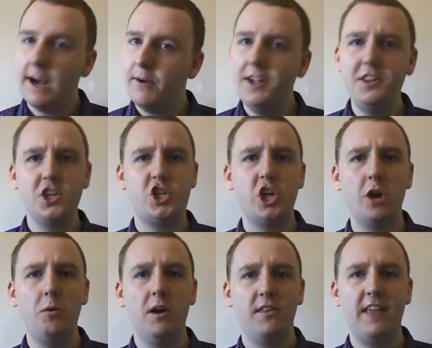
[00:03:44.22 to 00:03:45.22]
Now, in the
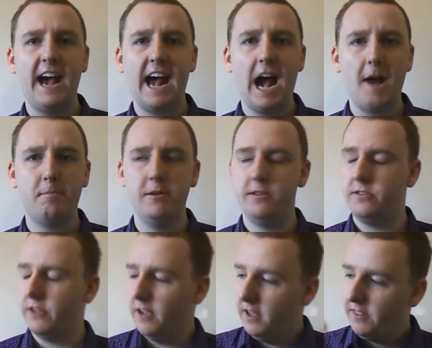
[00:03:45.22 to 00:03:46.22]
show, that
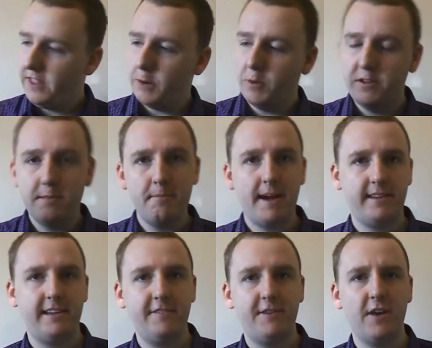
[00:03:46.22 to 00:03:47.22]
happened. There was a
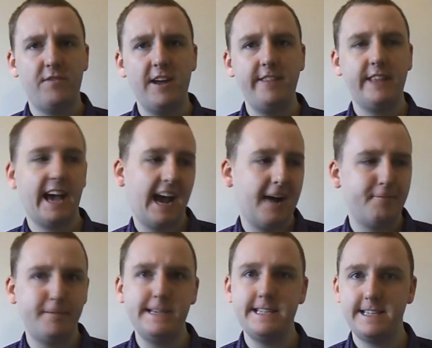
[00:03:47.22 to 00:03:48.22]
massive event that
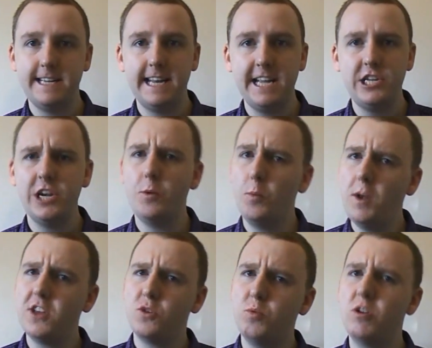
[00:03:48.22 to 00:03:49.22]
happened in Egypt,
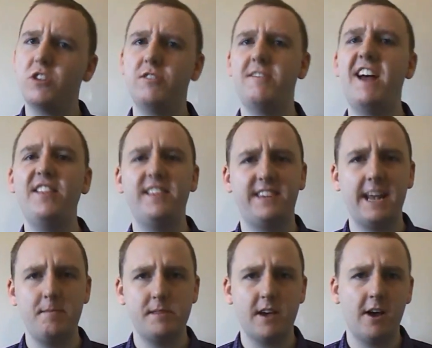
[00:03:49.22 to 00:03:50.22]
which was around the
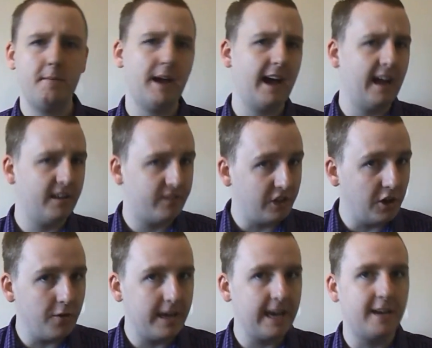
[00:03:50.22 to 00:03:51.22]
same time as
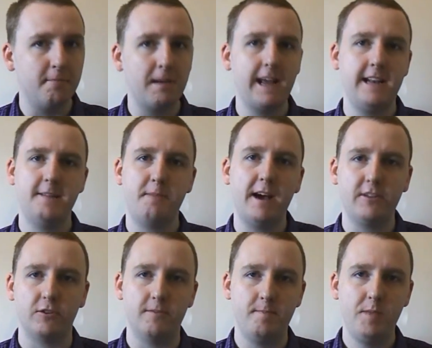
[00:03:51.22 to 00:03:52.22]
Yu-Gi completing the
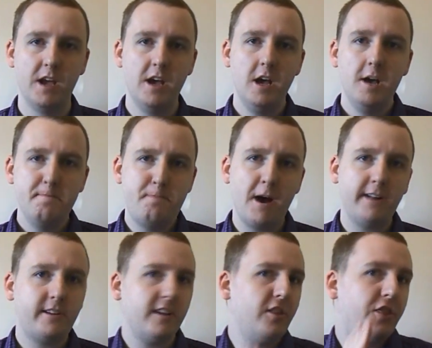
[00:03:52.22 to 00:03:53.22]
puzzle.
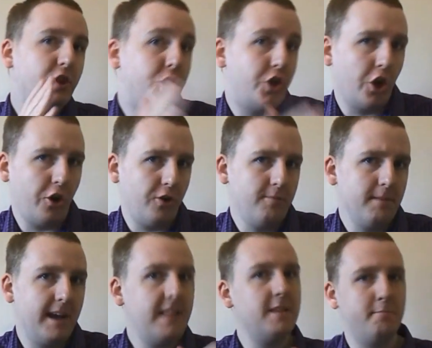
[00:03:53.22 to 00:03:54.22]
But the
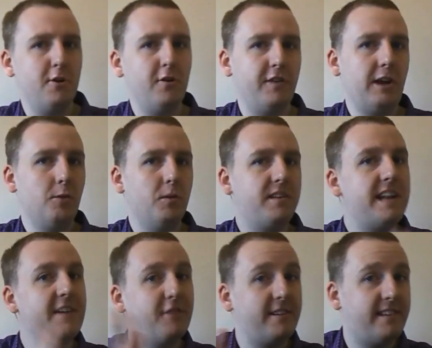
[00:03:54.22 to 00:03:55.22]
tomb in the movie was
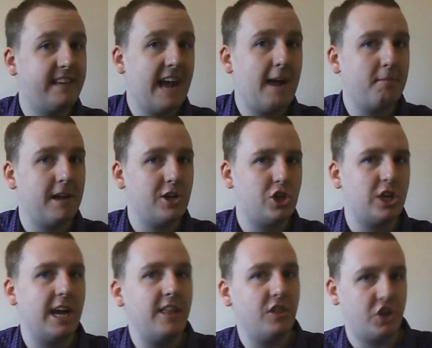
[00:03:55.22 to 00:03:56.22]
never
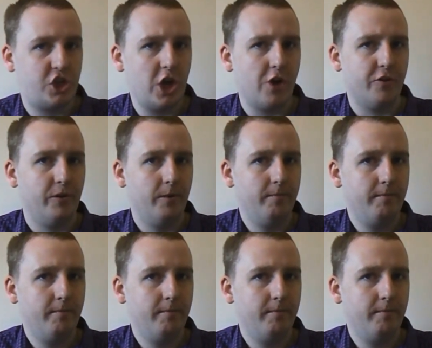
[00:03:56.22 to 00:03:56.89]
established in the show.